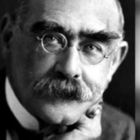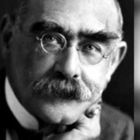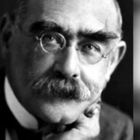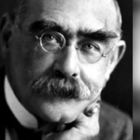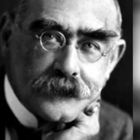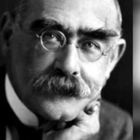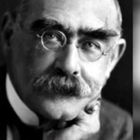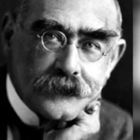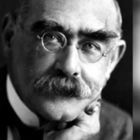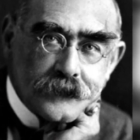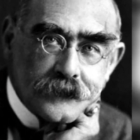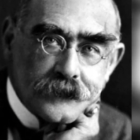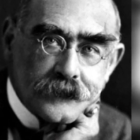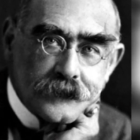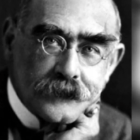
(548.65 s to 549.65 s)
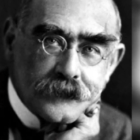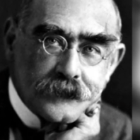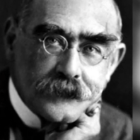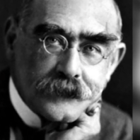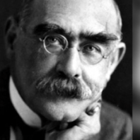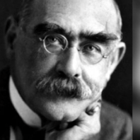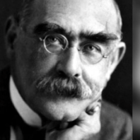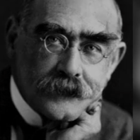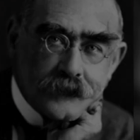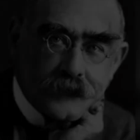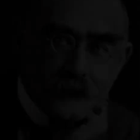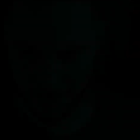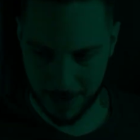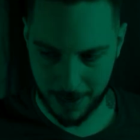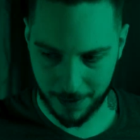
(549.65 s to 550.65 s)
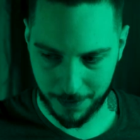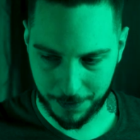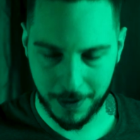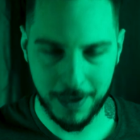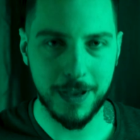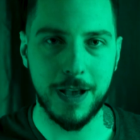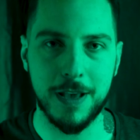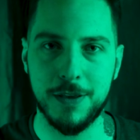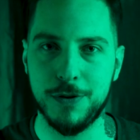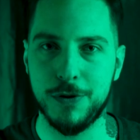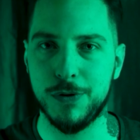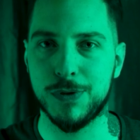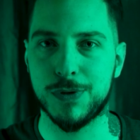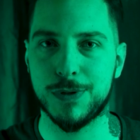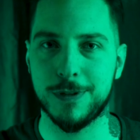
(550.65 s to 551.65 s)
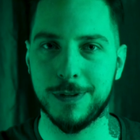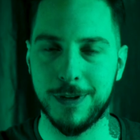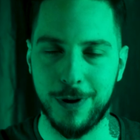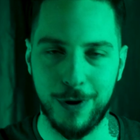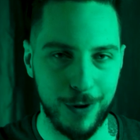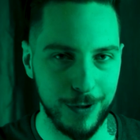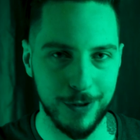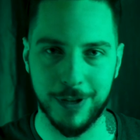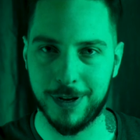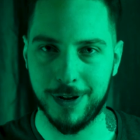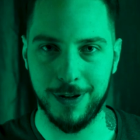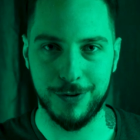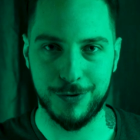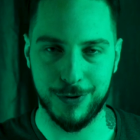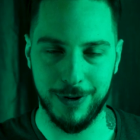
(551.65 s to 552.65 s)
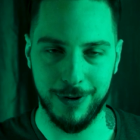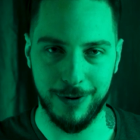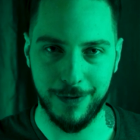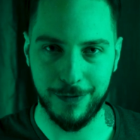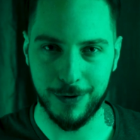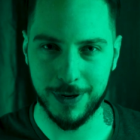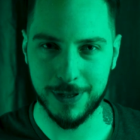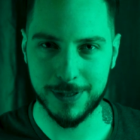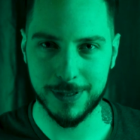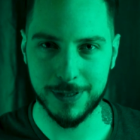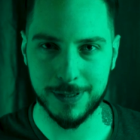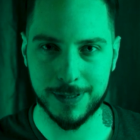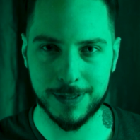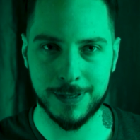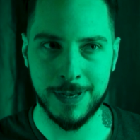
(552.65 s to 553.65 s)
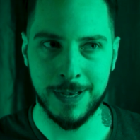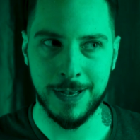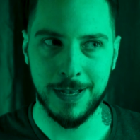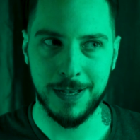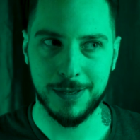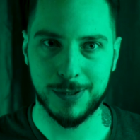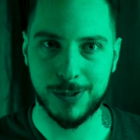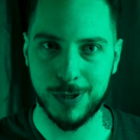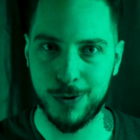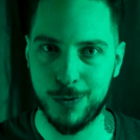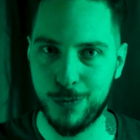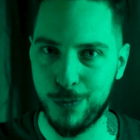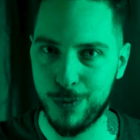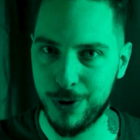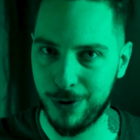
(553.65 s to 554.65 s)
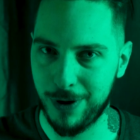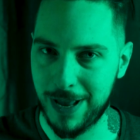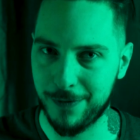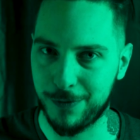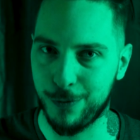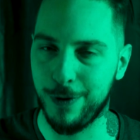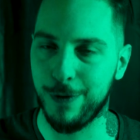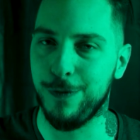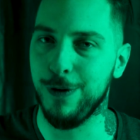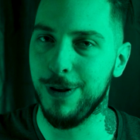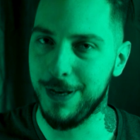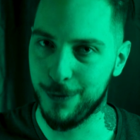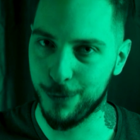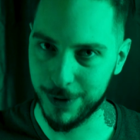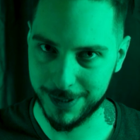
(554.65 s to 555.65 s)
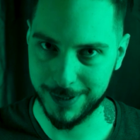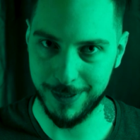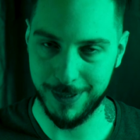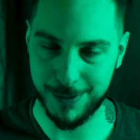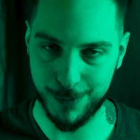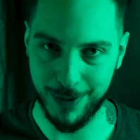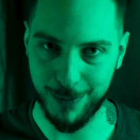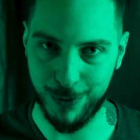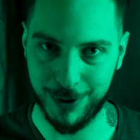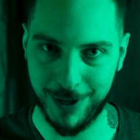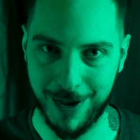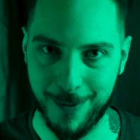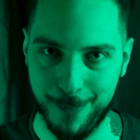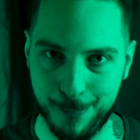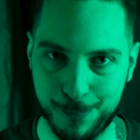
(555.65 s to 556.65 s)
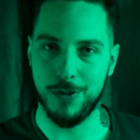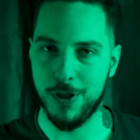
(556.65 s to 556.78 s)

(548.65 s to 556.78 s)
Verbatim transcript: roots of its own. Okay, I think I used all the cultural references, so we're left with linguistics one more time.